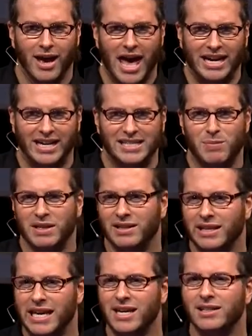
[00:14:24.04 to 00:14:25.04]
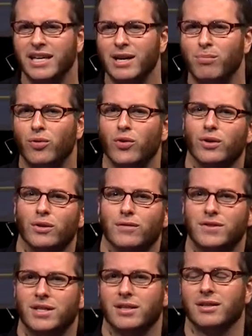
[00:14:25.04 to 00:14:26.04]
And it has been legally
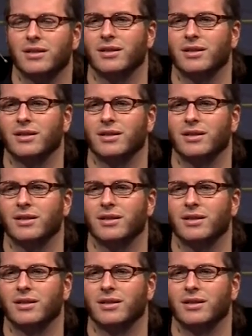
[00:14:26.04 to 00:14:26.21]
approved